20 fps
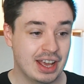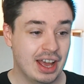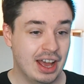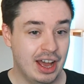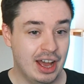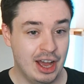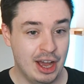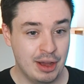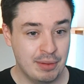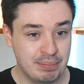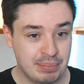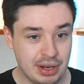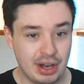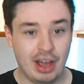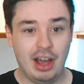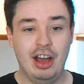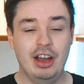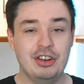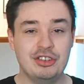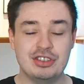Um, but
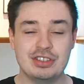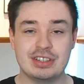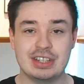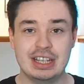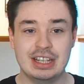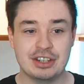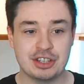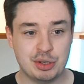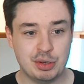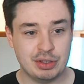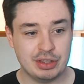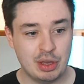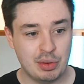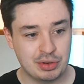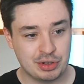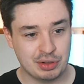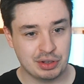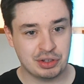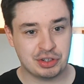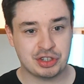Argentina, something they were
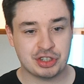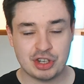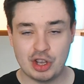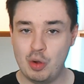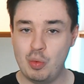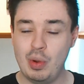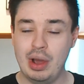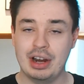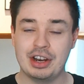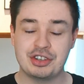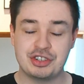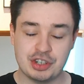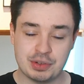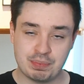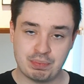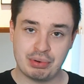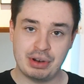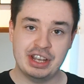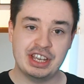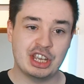doing so well is just
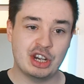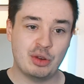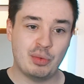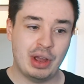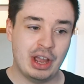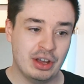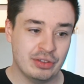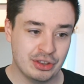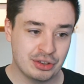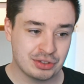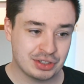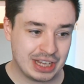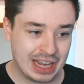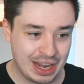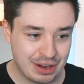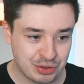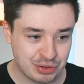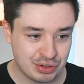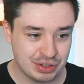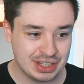breaking away on those
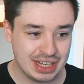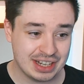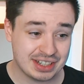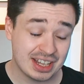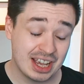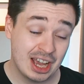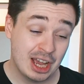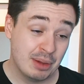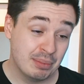counter-attacks.